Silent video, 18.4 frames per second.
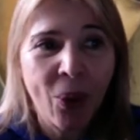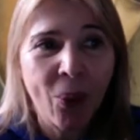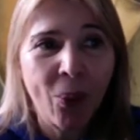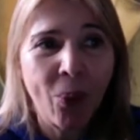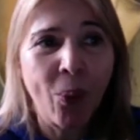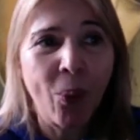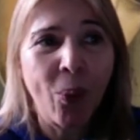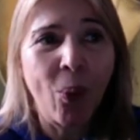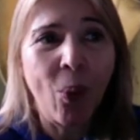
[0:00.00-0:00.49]

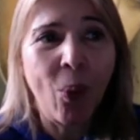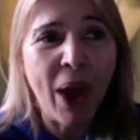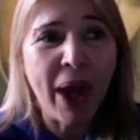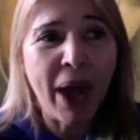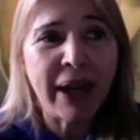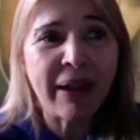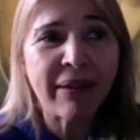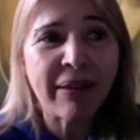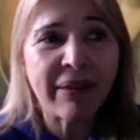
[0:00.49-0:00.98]

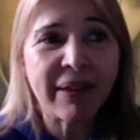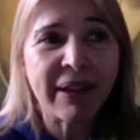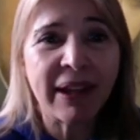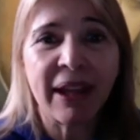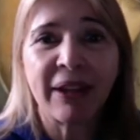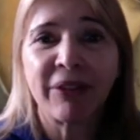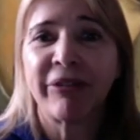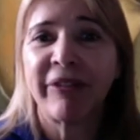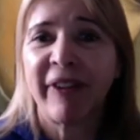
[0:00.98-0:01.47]
what is
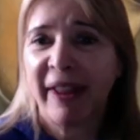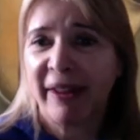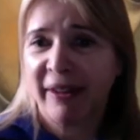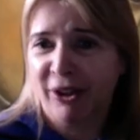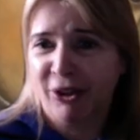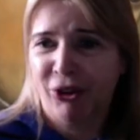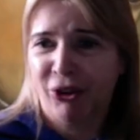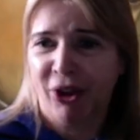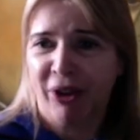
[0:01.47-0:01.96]
the
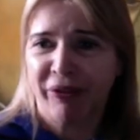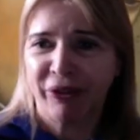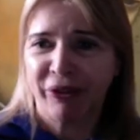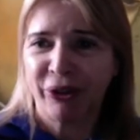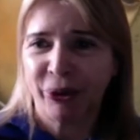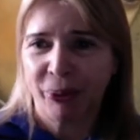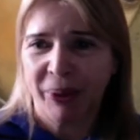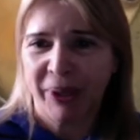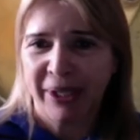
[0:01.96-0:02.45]
advantage of
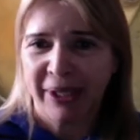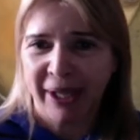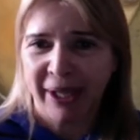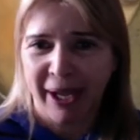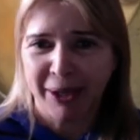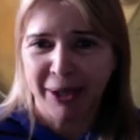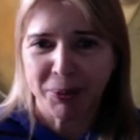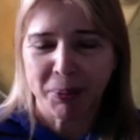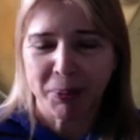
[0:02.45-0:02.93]
doing
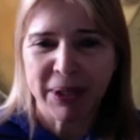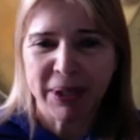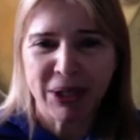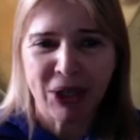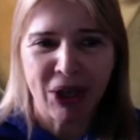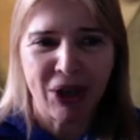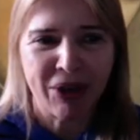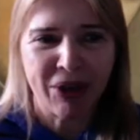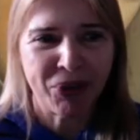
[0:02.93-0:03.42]
that
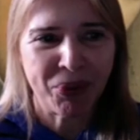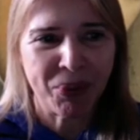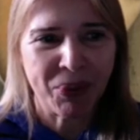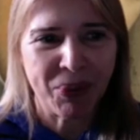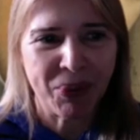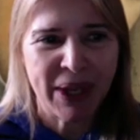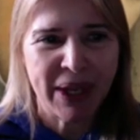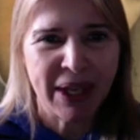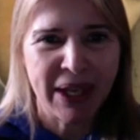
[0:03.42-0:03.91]
because
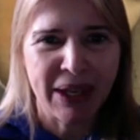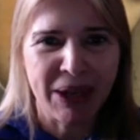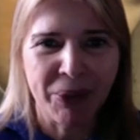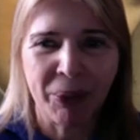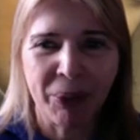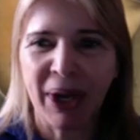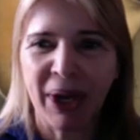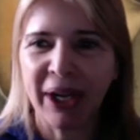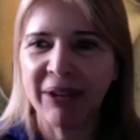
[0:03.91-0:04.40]
we
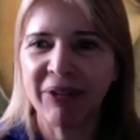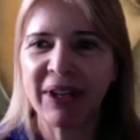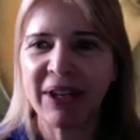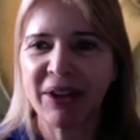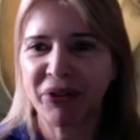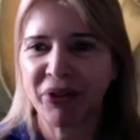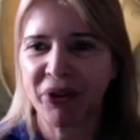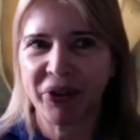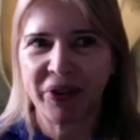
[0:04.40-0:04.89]
we live in
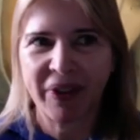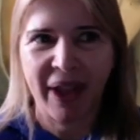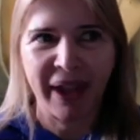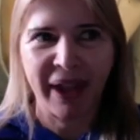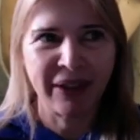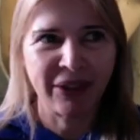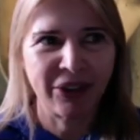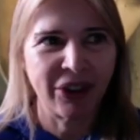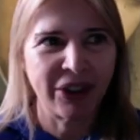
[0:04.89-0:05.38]
a
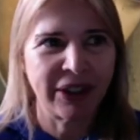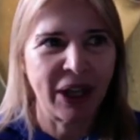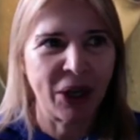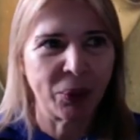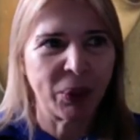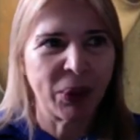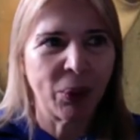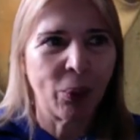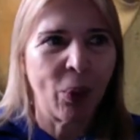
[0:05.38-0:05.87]
society that
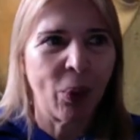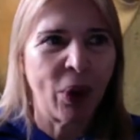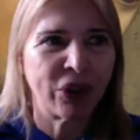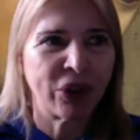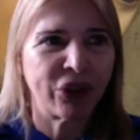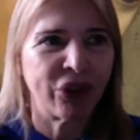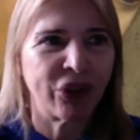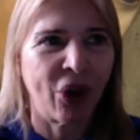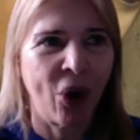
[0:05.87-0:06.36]
we want
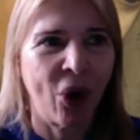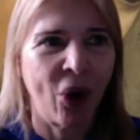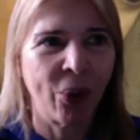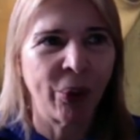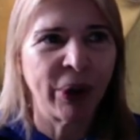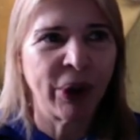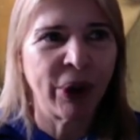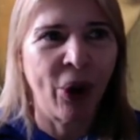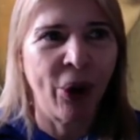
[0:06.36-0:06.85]
to, oh,
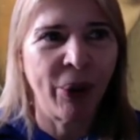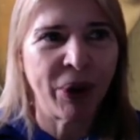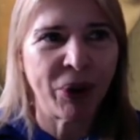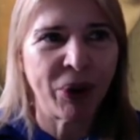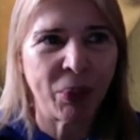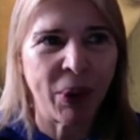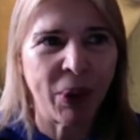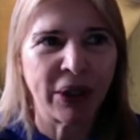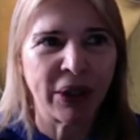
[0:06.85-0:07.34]
we
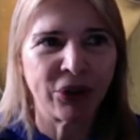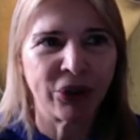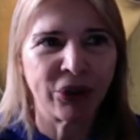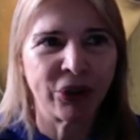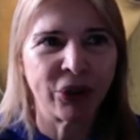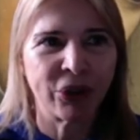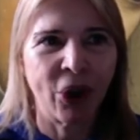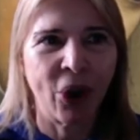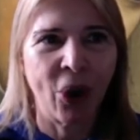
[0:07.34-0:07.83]
always wanted
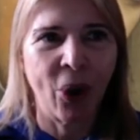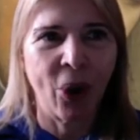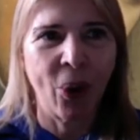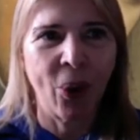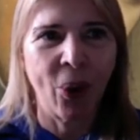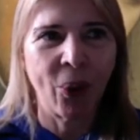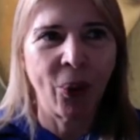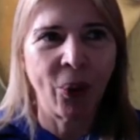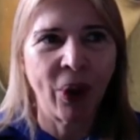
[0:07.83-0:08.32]
to
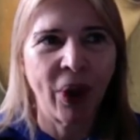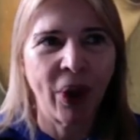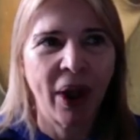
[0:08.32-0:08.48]
know